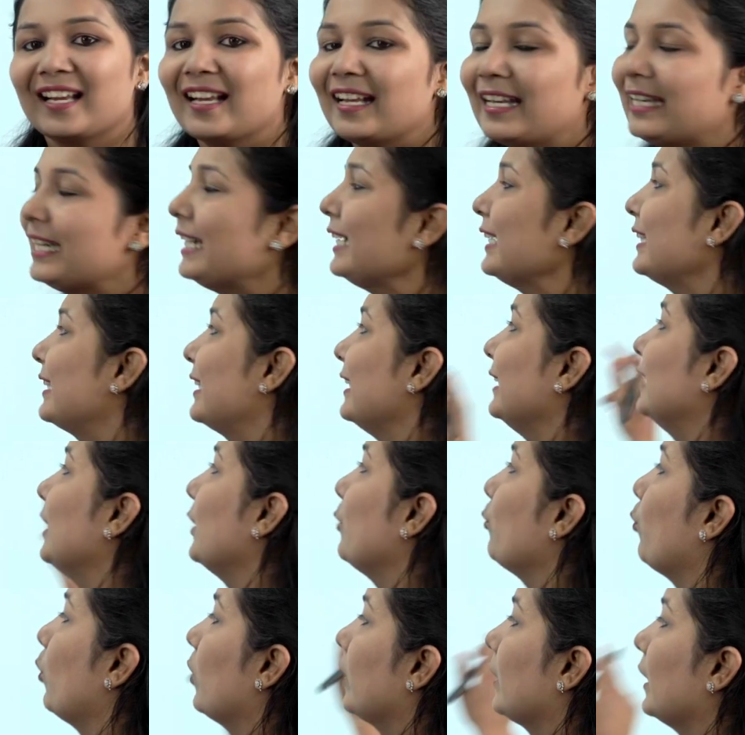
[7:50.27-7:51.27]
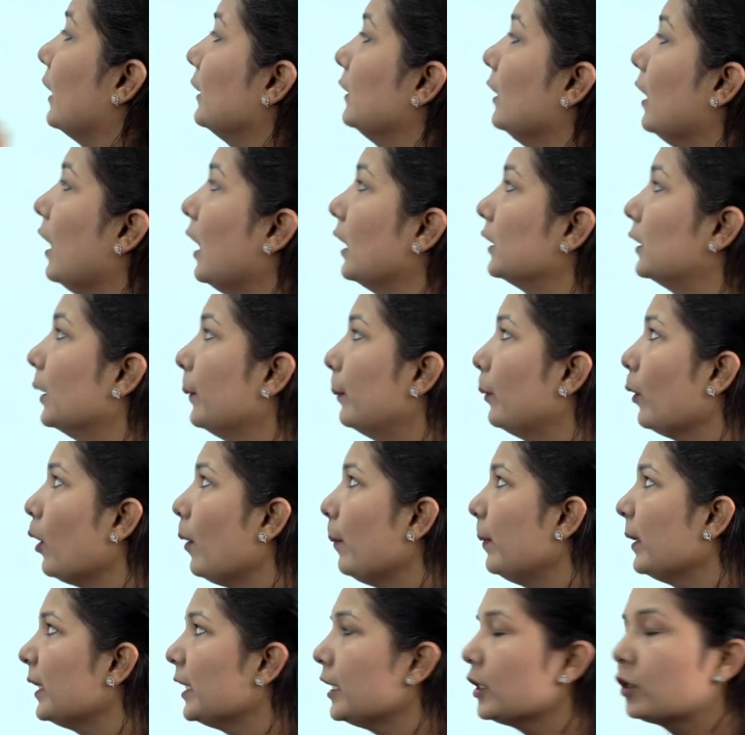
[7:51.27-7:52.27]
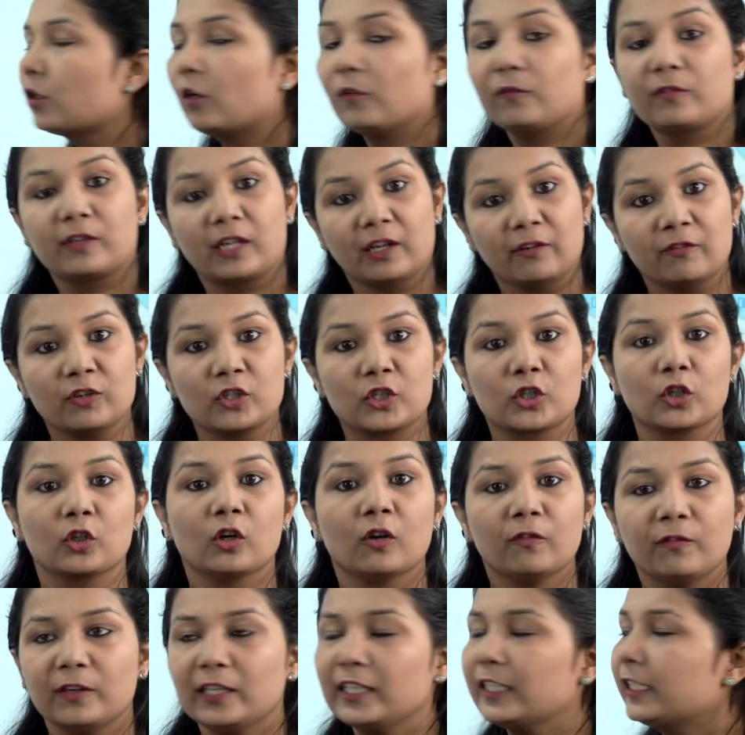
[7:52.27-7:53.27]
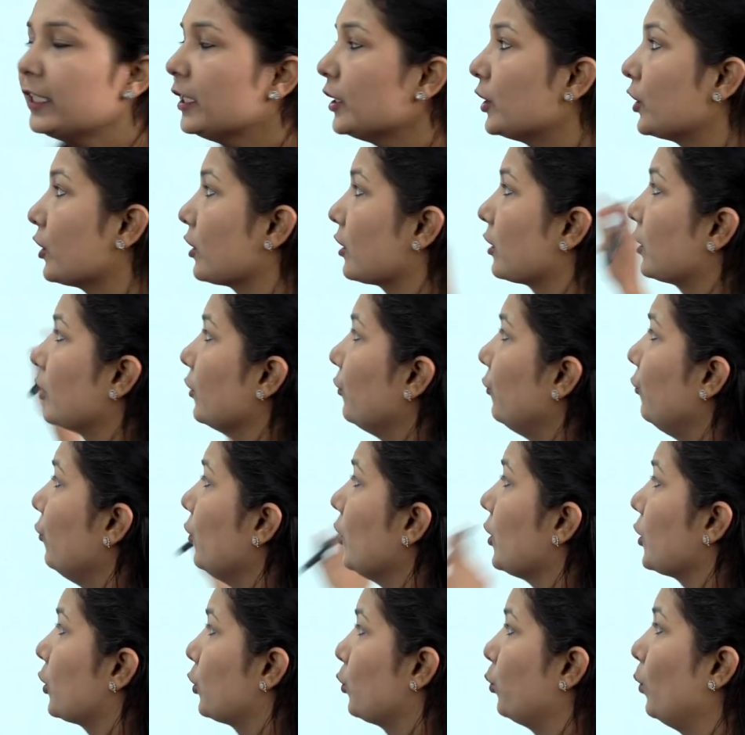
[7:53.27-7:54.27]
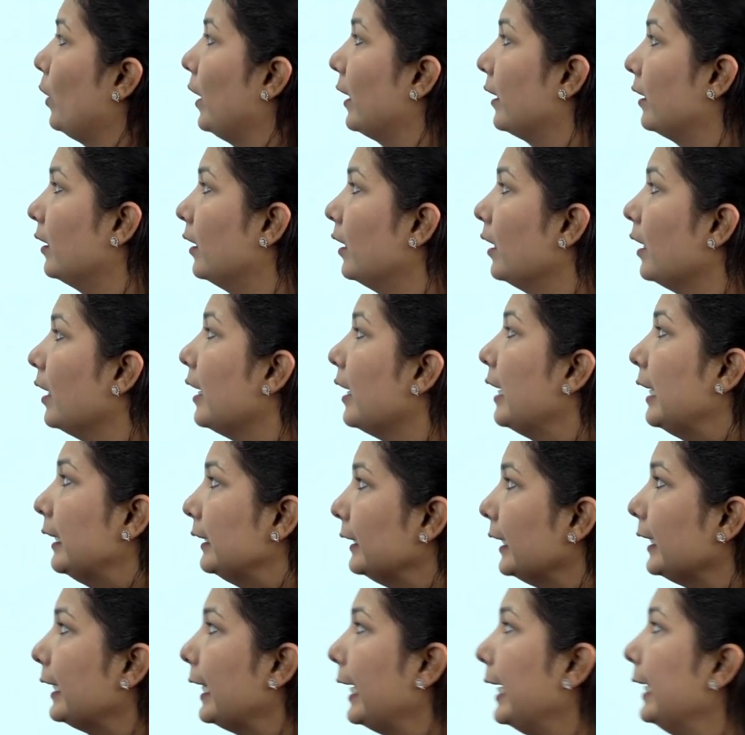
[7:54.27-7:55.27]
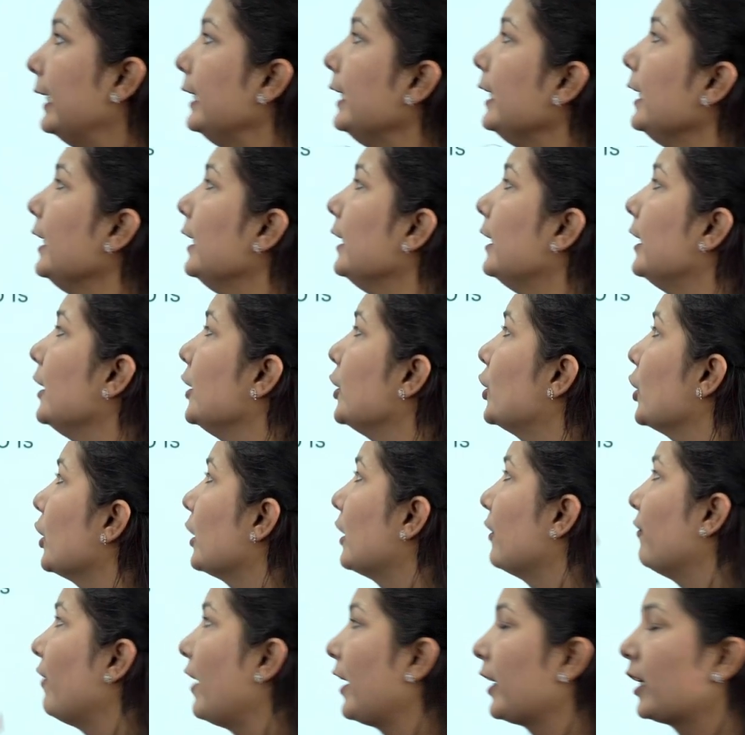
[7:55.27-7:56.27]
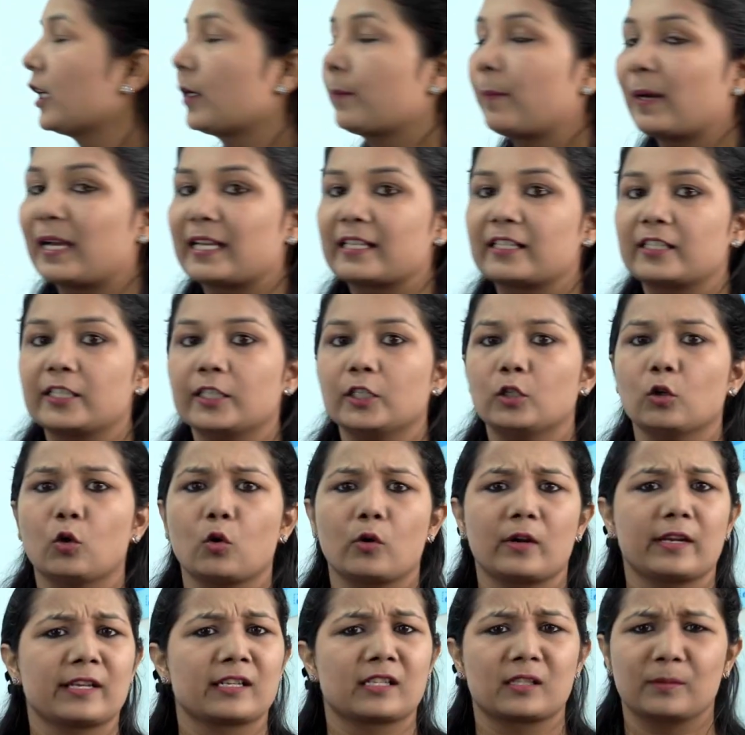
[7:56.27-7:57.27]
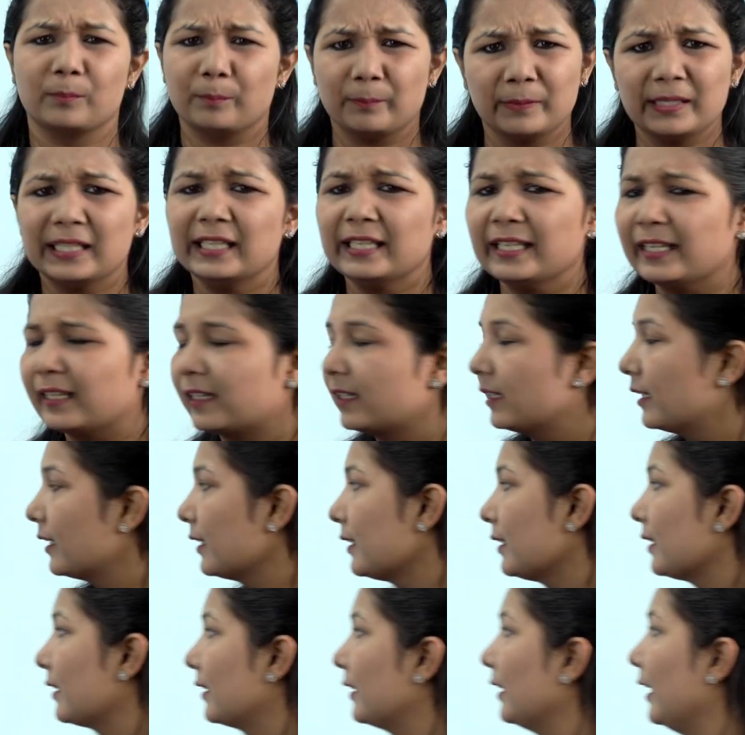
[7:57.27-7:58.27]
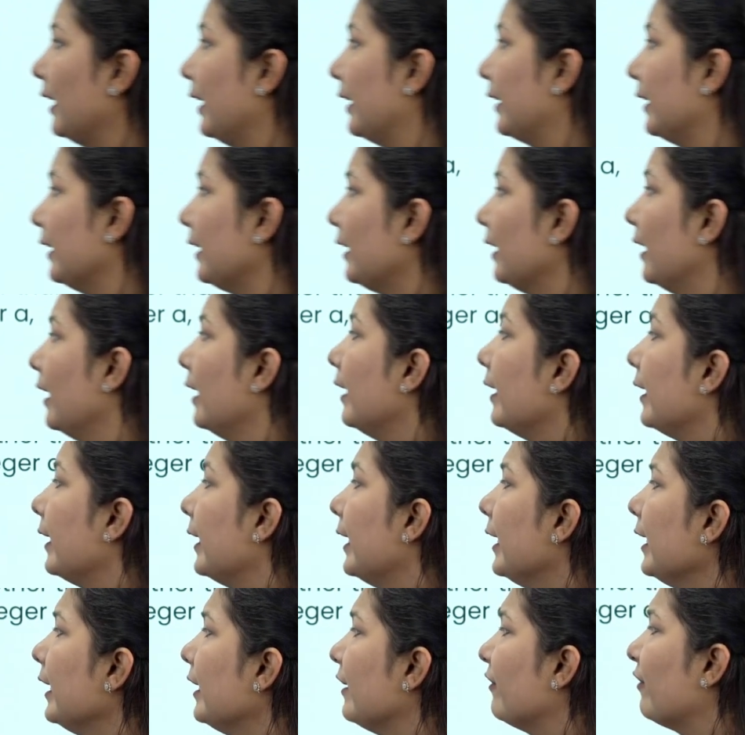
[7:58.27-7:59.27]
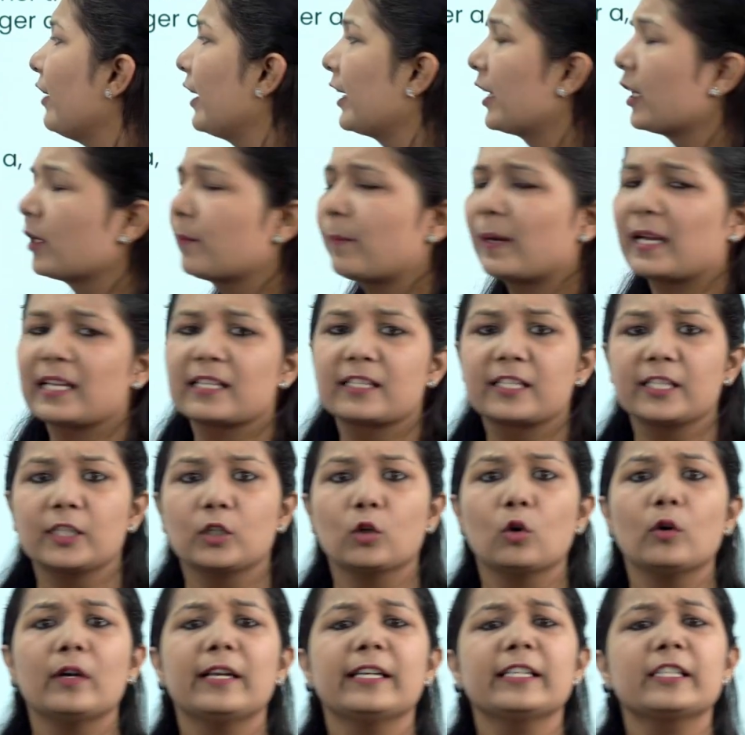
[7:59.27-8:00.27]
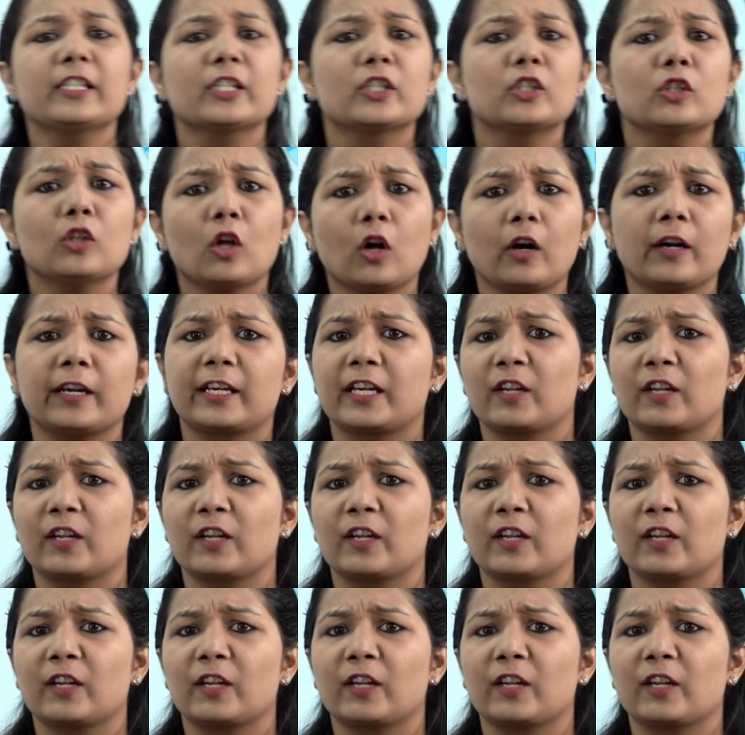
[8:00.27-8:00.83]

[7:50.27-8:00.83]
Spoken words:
Let's see then what are the other properties of division of integers. The first one, that any integer divided by 0 is meaningless, like a divided by 0, it's not